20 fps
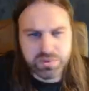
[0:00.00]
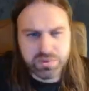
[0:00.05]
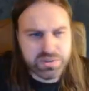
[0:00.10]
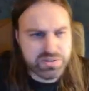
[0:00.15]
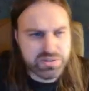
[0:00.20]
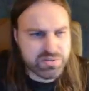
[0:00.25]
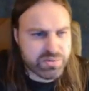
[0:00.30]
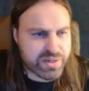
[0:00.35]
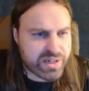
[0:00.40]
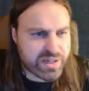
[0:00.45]
do
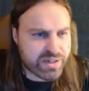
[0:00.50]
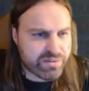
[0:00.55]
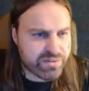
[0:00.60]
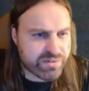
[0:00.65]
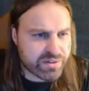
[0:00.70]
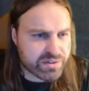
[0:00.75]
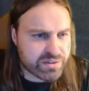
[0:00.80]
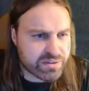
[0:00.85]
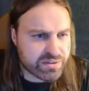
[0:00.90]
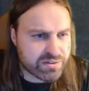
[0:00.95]
you have
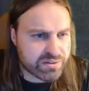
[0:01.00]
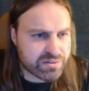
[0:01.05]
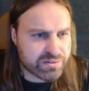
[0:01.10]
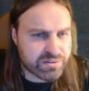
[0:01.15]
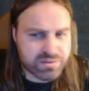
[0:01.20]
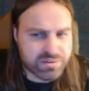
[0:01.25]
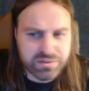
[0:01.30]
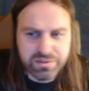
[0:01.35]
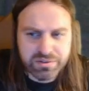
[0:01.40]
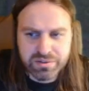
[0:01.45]
on here?
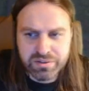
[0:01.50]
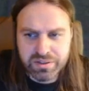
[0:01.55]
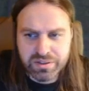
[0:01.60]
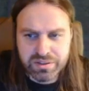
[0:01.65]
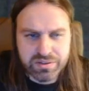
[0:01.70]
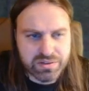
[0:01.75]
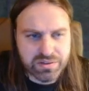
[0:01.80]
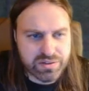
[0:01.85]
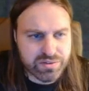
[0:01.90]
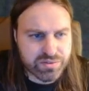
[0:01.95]

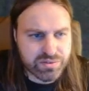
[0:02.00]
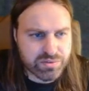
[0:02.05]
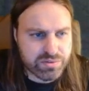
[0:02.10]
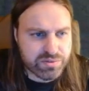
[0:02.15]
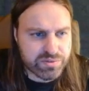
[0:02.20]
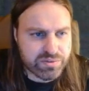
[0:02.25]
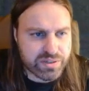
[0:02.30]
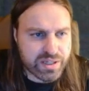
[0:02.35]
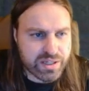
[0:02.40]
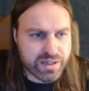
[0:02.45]
Like, these don't
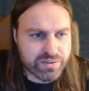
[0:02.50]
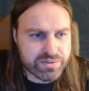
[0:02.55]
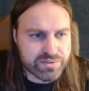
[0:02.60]
even have the